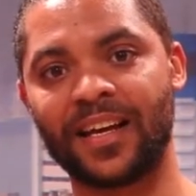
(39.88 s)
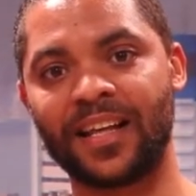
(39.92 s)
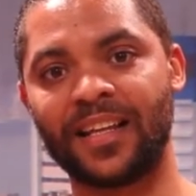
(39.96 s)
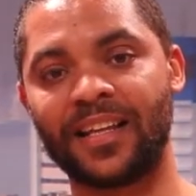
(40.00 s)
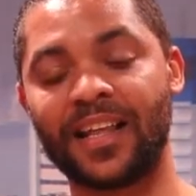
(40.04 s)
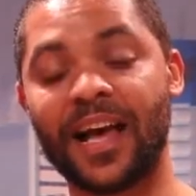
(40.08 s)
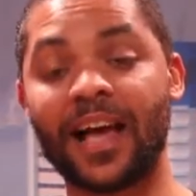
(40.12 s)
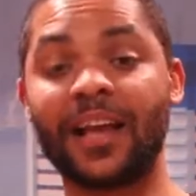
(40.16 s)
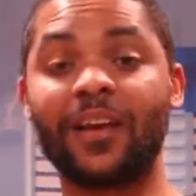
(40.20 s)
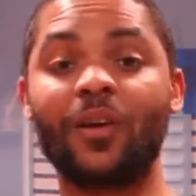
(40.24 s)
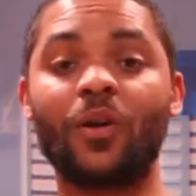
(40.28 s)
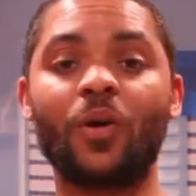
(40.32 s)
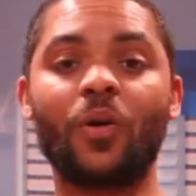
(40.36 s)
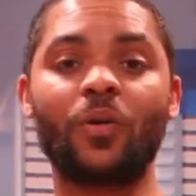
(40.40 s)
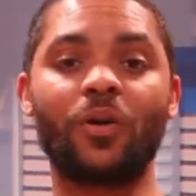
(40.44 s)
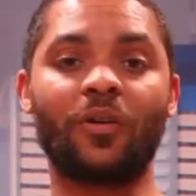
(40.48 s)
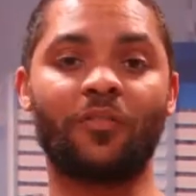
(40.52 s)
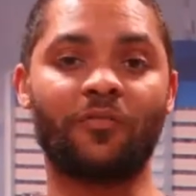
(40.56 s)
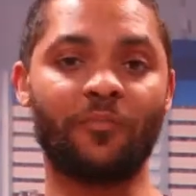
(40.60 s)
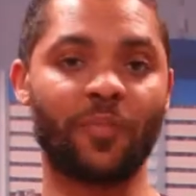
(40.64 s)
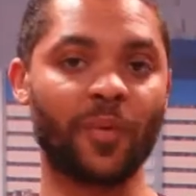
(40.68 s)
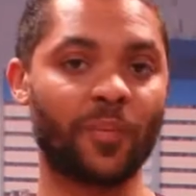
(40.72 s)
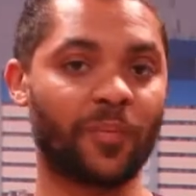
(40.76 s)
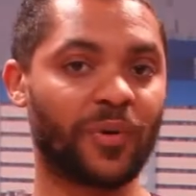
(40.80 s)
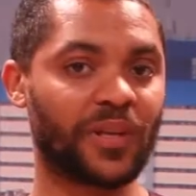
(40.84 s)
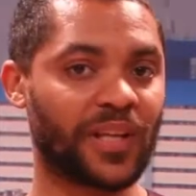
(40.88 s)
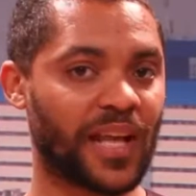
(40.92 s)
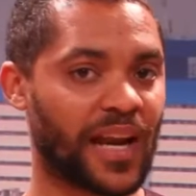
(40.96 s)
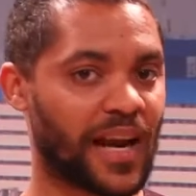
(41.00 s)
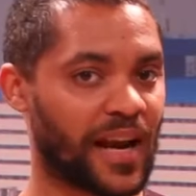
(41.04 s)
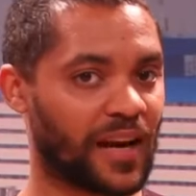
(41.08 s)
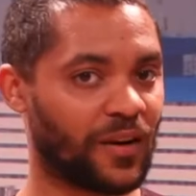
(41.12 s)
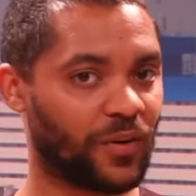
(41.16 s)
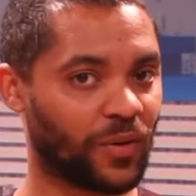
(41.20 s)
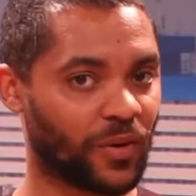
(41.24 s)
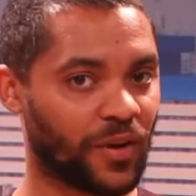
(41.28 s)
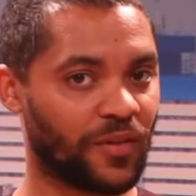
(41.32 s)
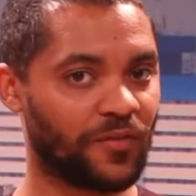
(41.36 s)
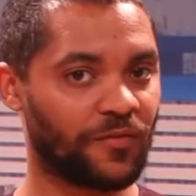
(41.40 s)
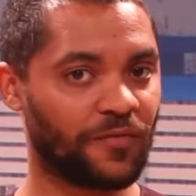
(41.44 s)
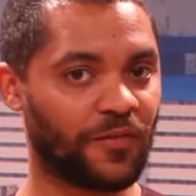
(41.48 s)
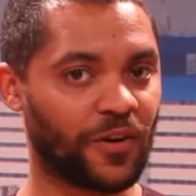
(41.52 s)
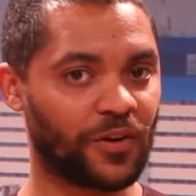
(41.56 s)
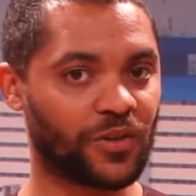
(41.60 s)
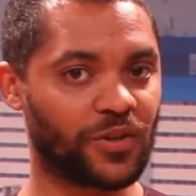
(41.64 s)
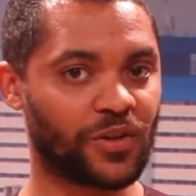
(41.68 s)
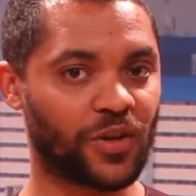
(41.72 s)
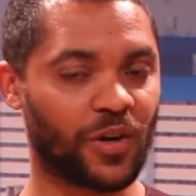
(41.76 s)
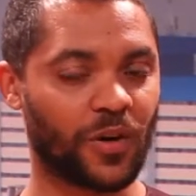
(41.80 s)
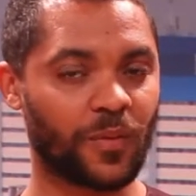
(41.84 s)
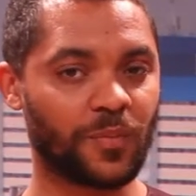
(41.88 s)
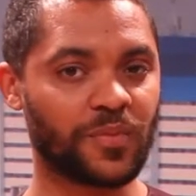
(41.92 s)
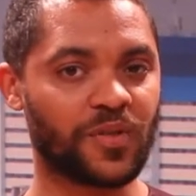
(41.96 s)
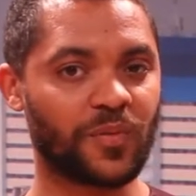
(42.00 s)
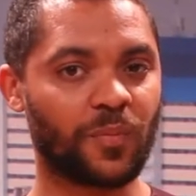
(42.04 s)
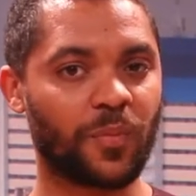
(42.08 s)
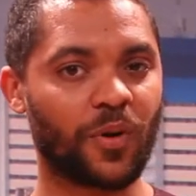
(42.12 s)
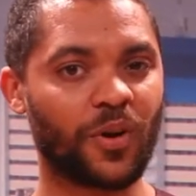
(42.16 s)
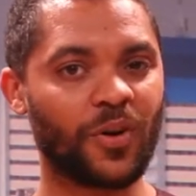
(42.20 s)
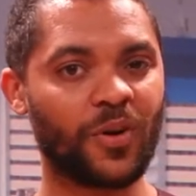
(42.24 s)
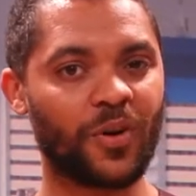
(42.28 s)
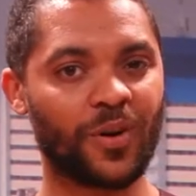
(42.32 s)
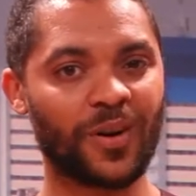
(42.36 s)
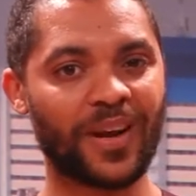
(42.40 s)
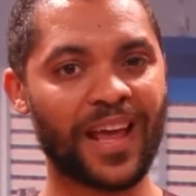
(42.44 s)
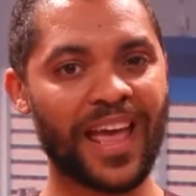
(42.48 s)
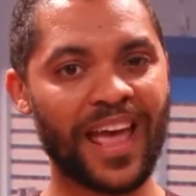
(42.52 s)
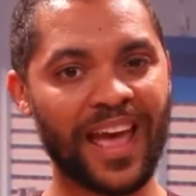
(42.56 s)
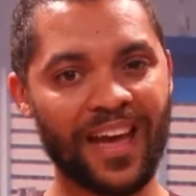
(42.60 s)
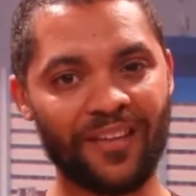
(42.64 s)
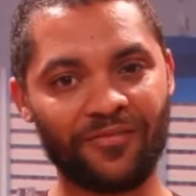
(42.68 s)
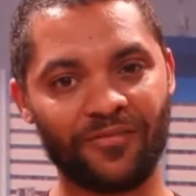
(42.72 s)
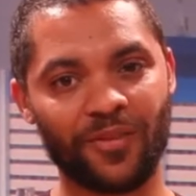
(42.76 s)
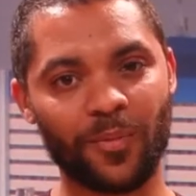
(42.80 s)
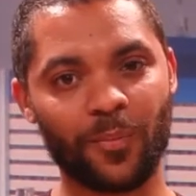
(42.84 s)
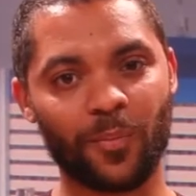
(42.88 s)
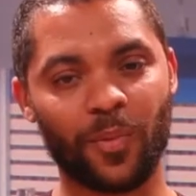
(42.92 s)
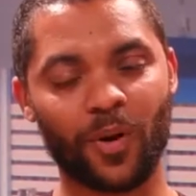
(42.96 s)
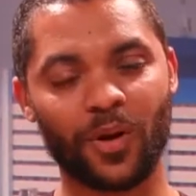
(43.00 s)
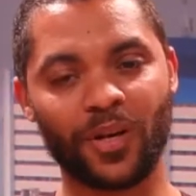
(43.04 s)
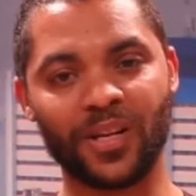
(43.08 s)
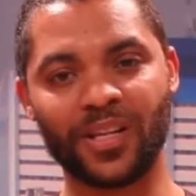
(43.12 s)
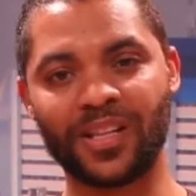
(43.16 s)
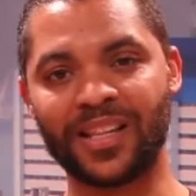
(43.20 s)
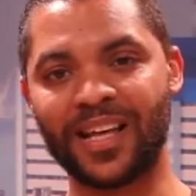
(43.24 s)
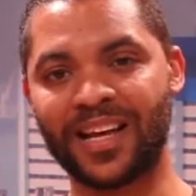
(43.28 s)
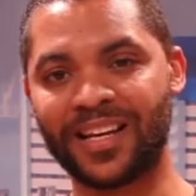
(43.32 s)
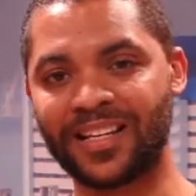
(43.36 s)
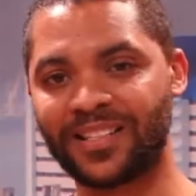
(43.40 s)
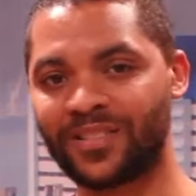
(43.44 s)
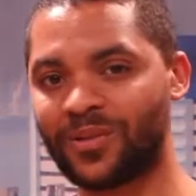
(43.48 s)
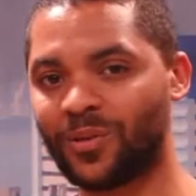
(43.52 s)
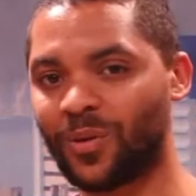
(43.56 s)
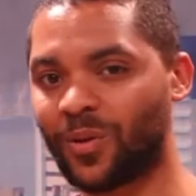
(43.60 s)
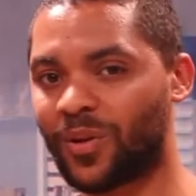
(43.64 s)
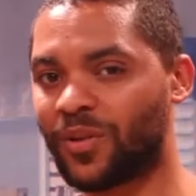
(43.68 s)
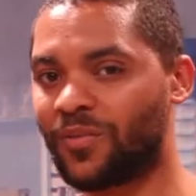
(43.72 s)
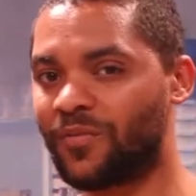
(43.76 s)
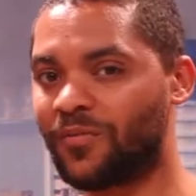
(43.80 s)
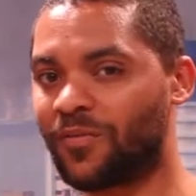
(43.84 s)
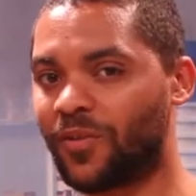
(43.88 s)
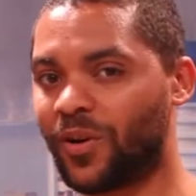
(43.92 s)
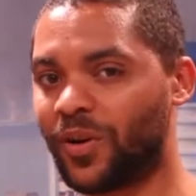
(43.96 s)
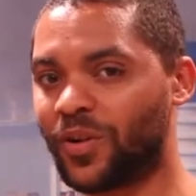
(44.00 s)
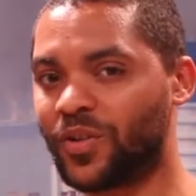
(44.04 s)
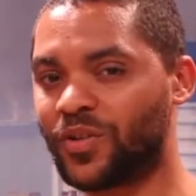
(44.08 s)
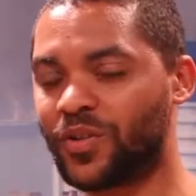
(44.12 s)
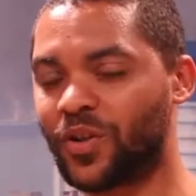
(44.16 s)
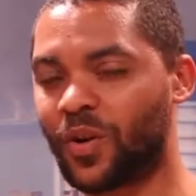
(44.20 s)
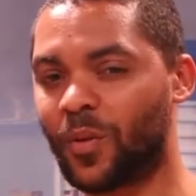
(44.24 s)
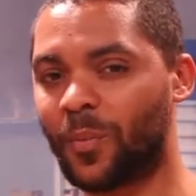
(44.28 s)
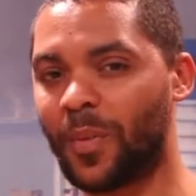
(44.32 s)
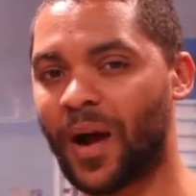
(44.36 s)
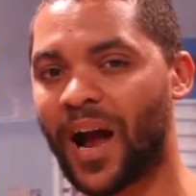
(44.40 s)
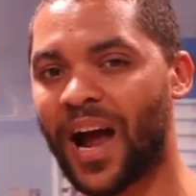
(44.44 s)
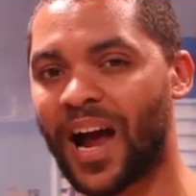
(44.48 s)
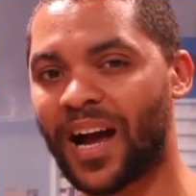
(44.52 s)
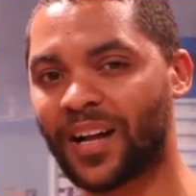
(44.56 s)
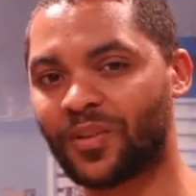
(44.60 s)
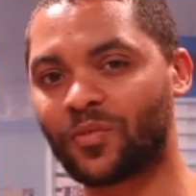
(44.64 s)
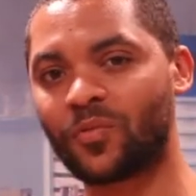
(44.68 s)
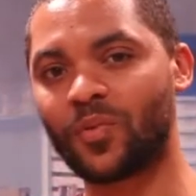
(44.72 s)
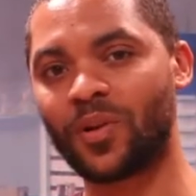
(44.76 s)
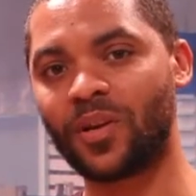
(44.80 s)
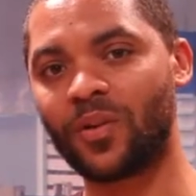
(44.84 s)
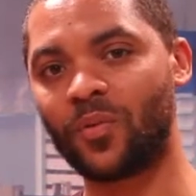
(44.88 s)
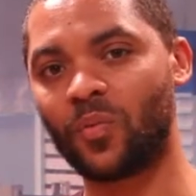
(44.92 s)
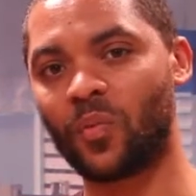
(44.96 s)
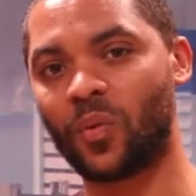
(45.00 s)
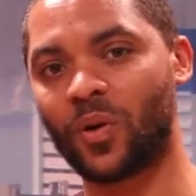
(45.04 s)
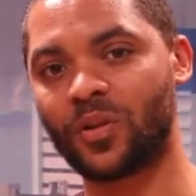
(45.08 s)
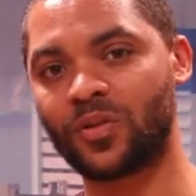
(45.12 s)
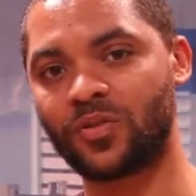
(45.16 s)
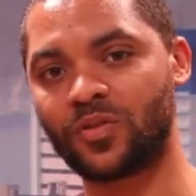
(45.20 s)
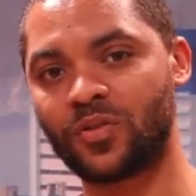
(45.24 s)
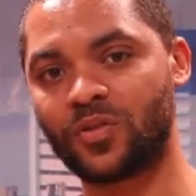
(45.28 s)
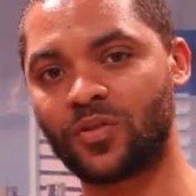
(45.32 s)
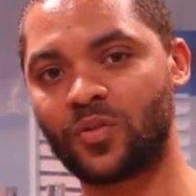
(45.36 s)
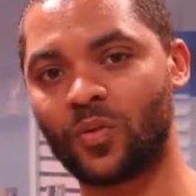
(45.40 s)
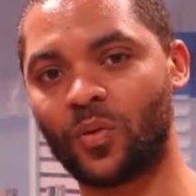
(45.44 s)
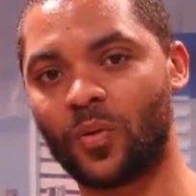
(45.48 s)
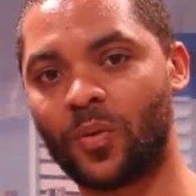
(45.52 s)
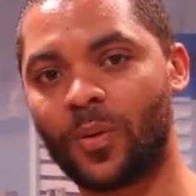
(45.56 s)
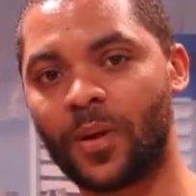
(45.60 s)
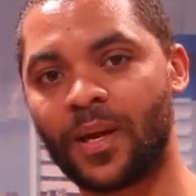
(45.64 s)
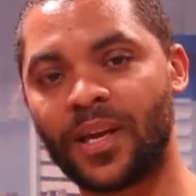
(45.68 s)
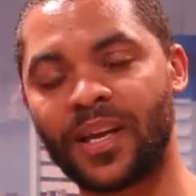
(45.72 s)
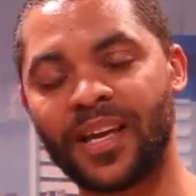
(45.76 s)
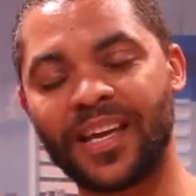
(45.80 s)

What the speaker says: there are a lot of people that are looking for jobs, but not everybody that is looking for a job actually wants to,